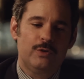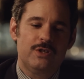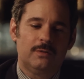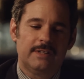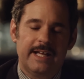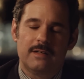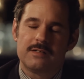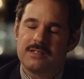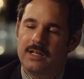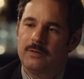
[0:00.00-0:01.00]
will you let your
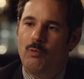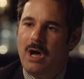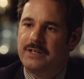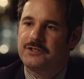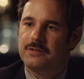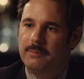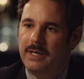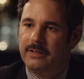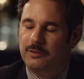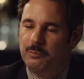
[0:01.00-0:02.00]
son watch
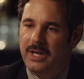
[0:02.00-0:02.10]
American